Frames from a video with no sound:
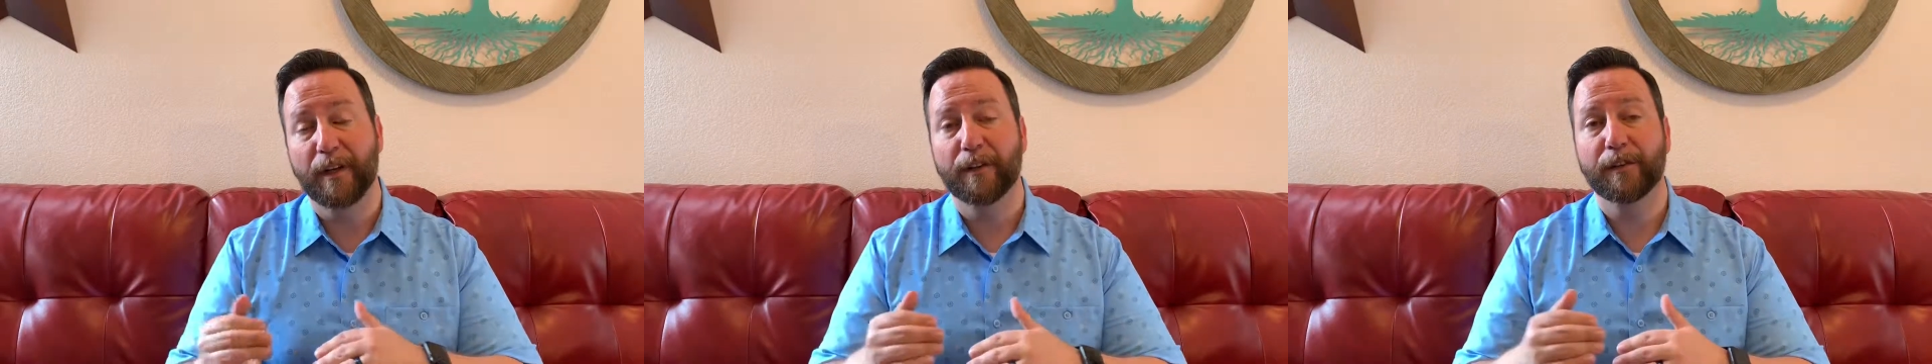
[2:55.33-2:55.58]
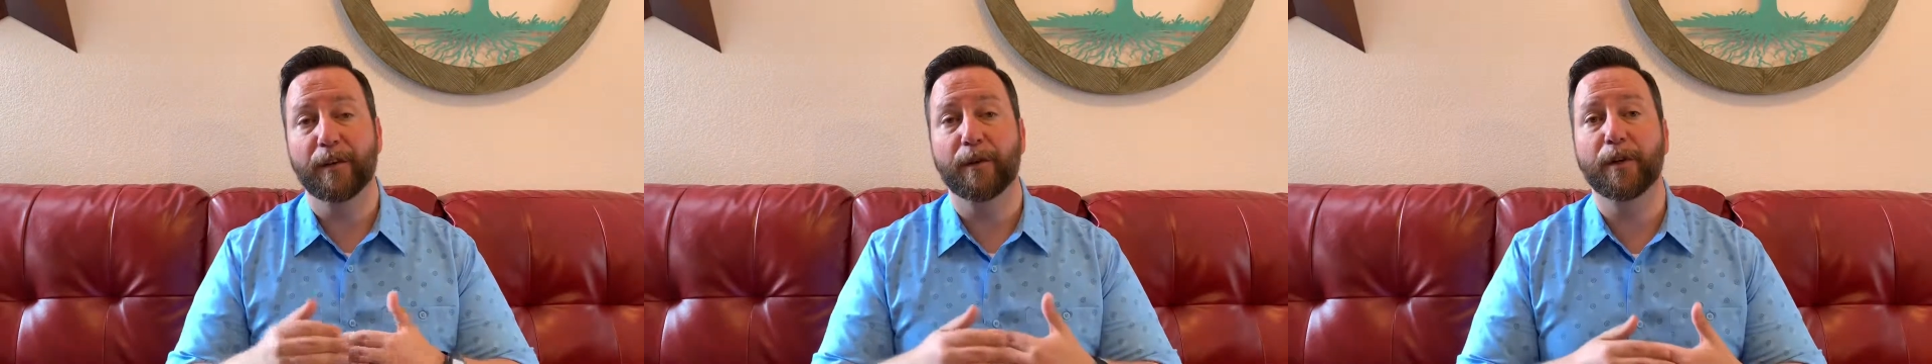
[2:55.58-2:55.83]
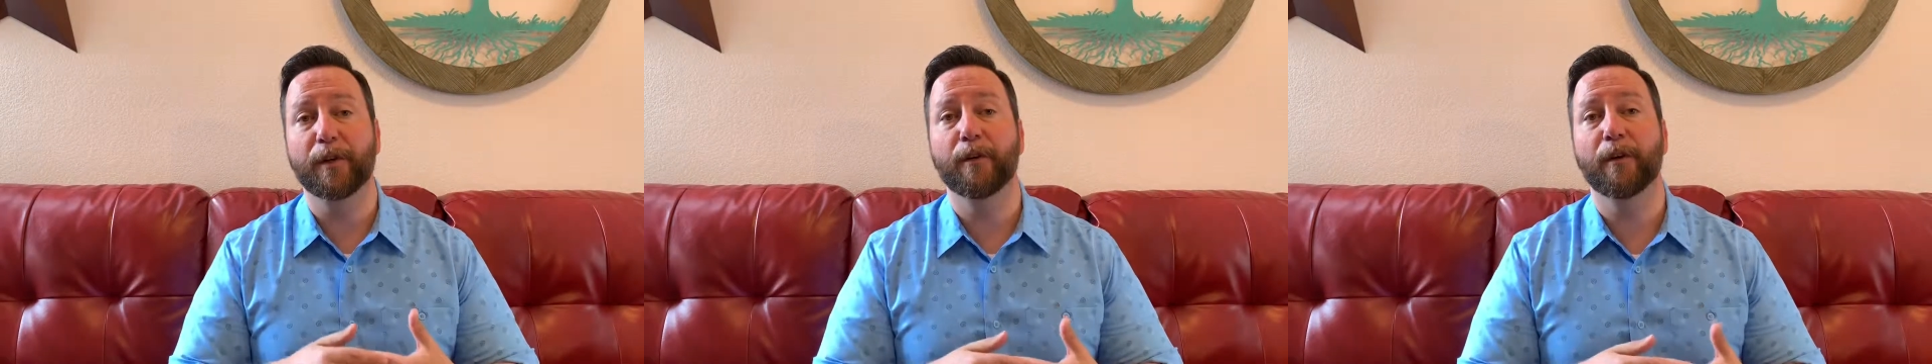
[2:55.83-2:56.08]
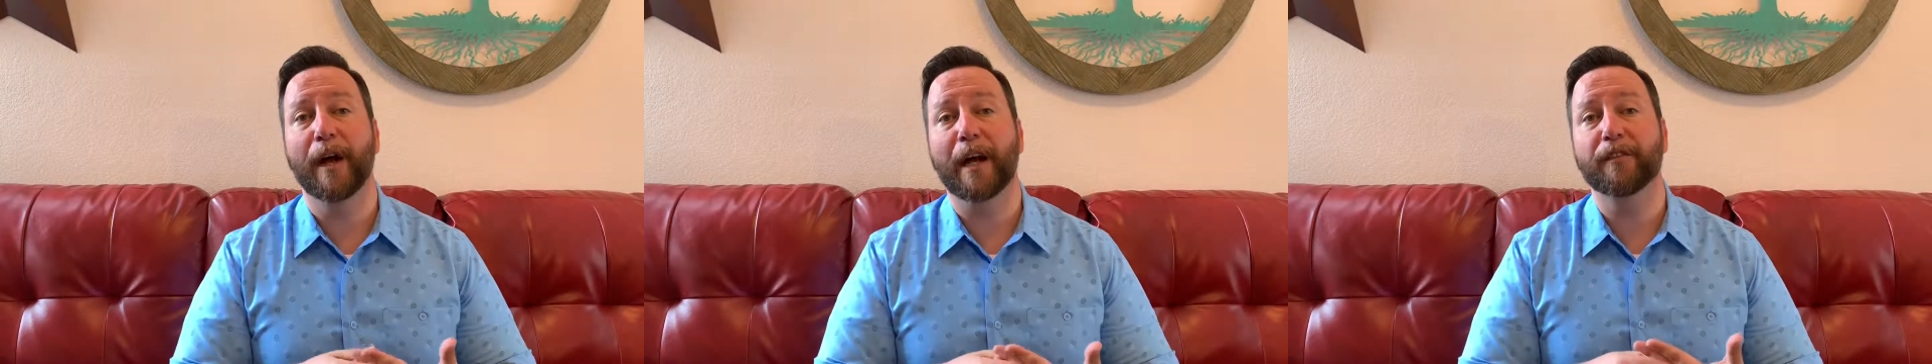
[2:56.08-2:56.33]
So
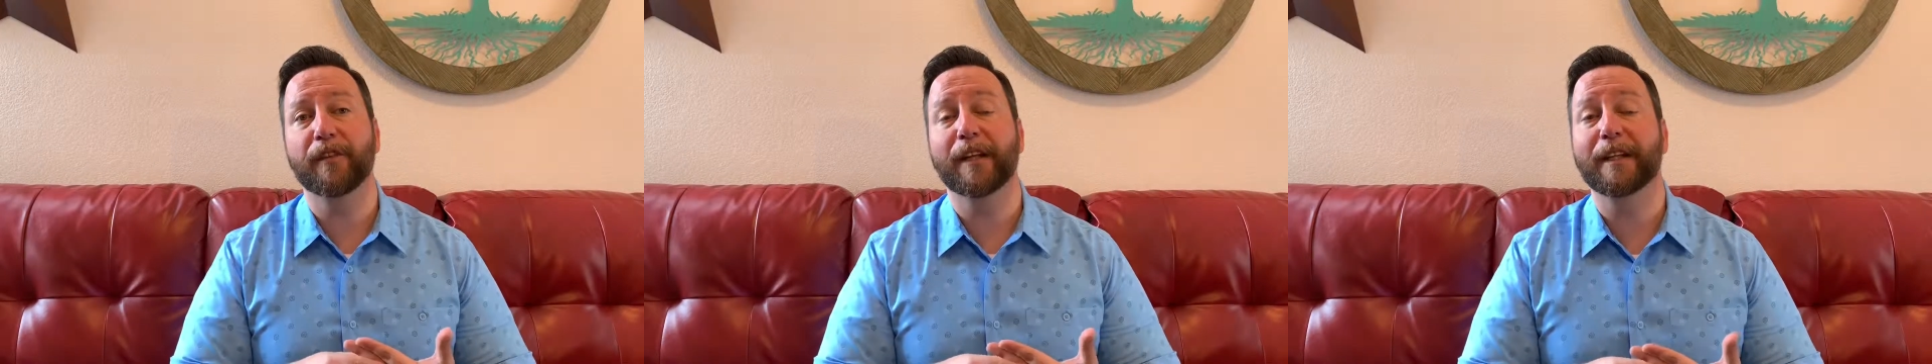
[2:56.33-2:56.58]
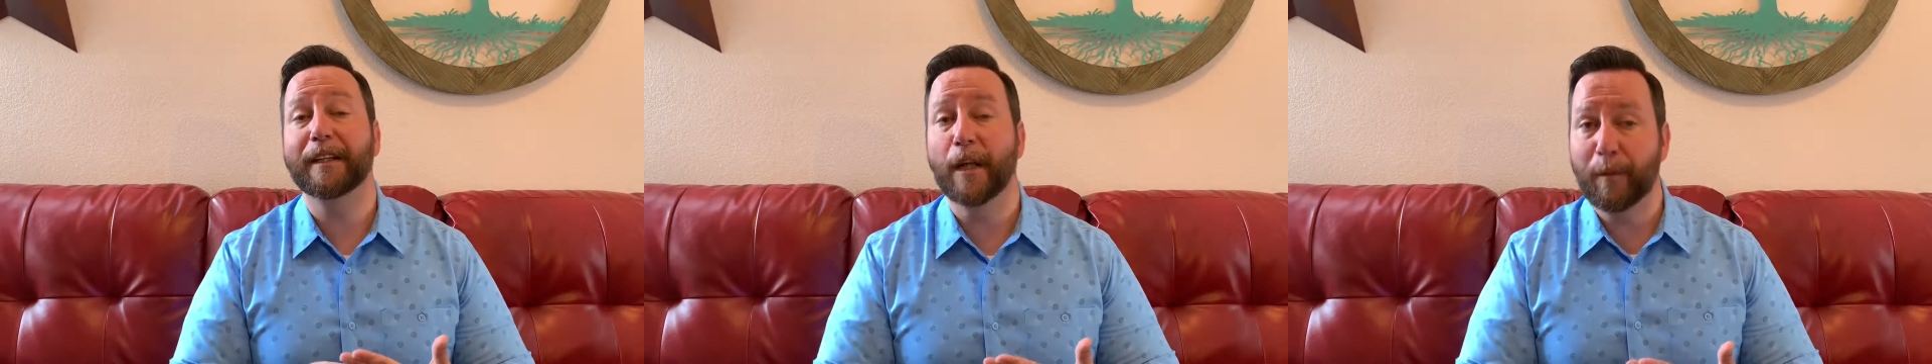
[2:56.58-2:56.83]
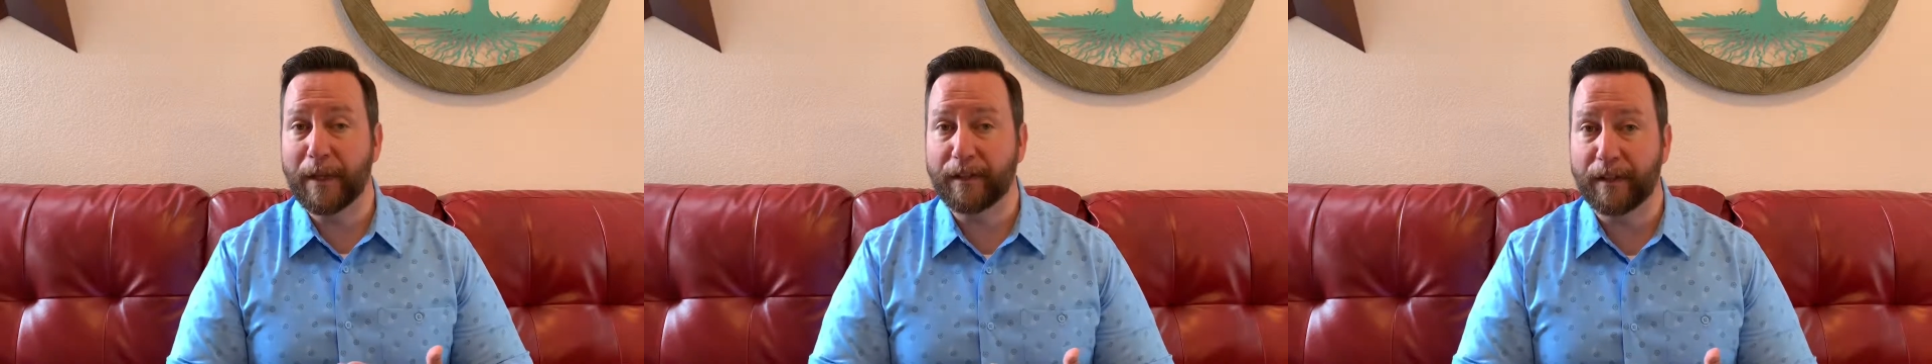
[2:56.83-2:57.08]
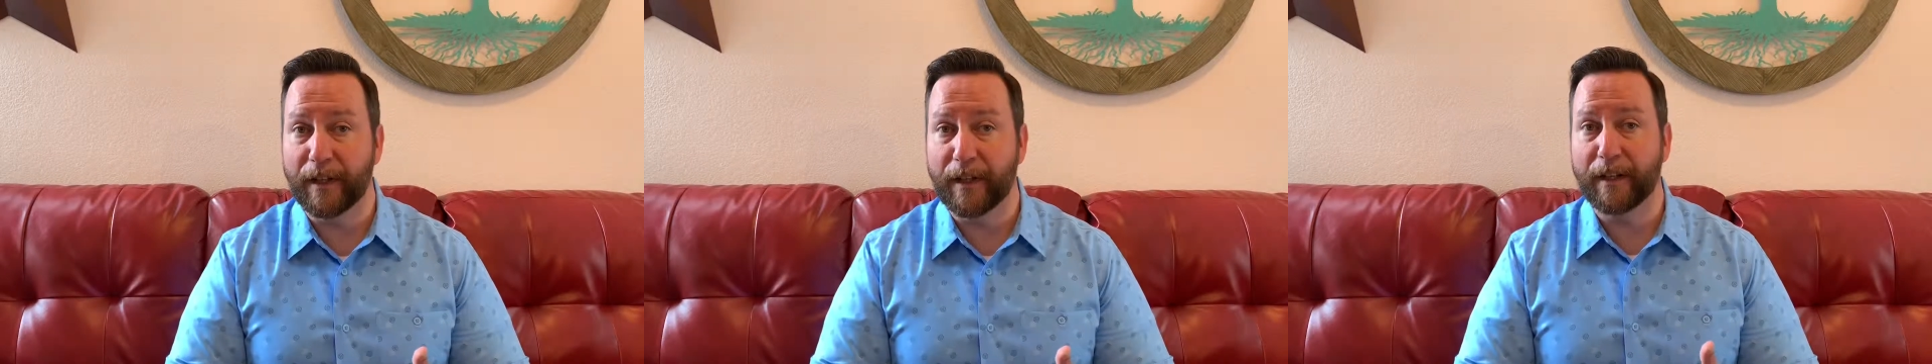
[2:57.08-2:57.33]
you are actually
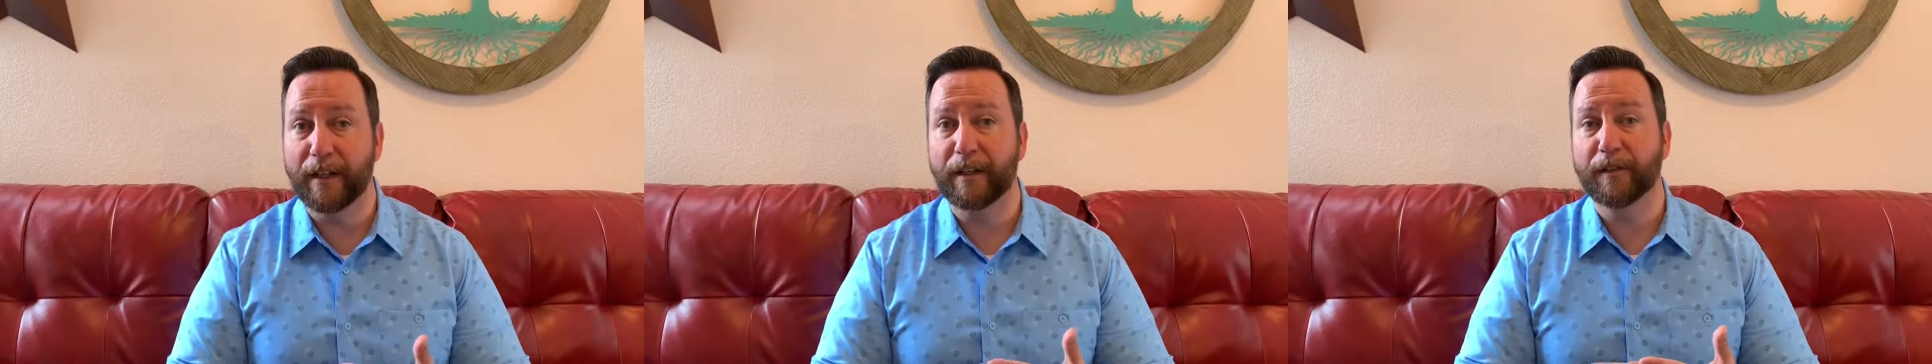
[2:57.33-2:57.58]
limited